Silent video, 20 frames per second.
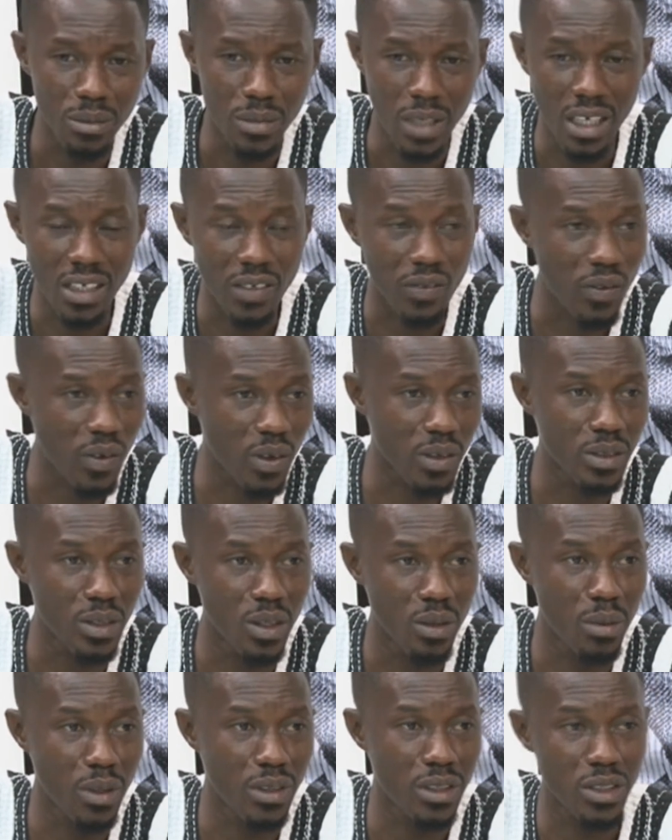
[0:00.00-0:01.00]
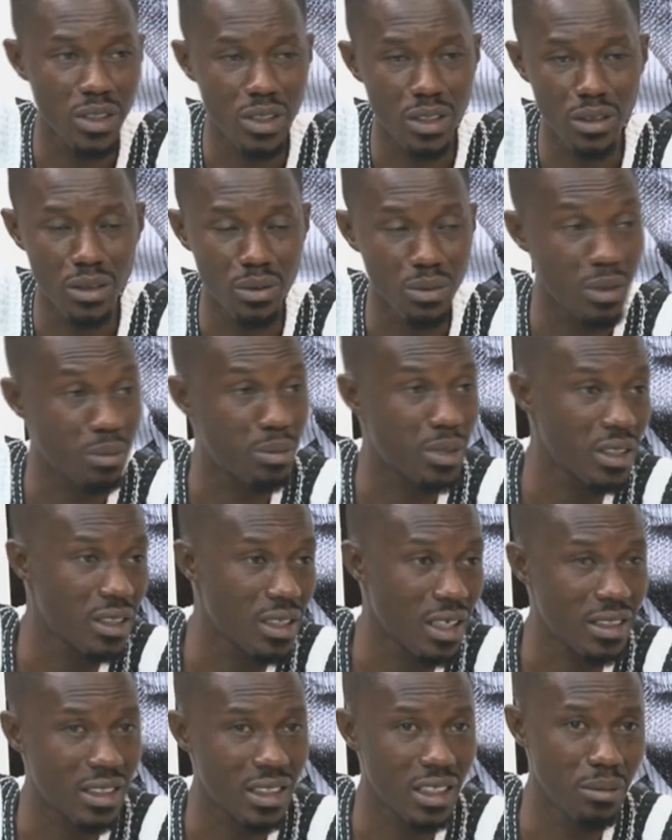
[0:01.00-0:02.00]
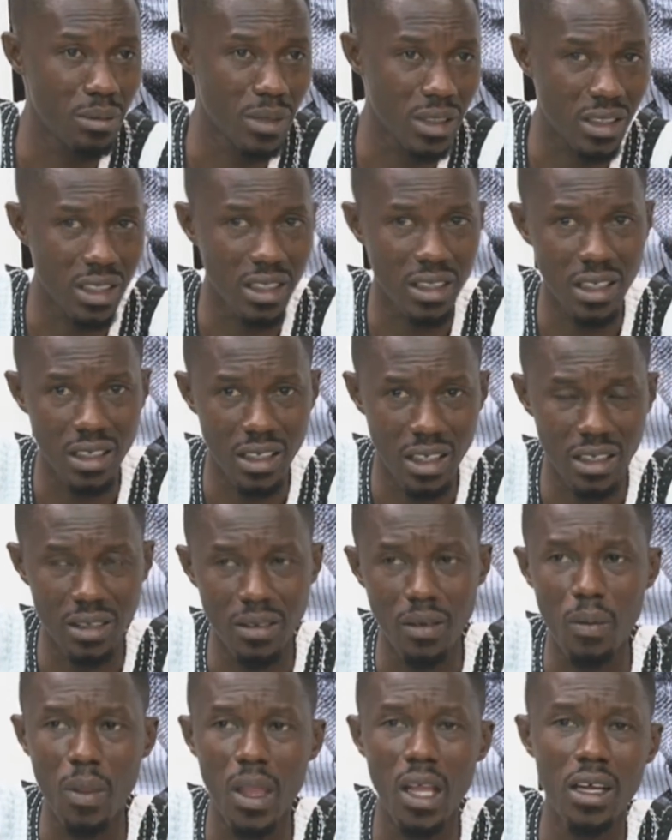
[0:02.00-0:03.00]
henceforth nobody should repeat that same mistake again.